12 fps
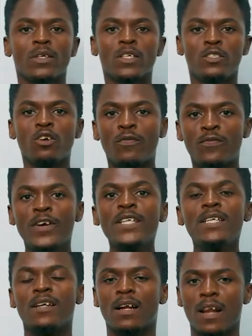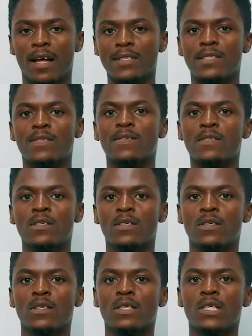Your friend in class
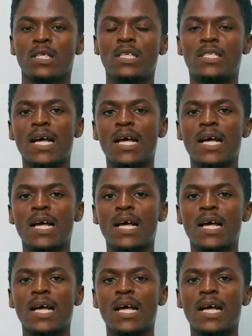is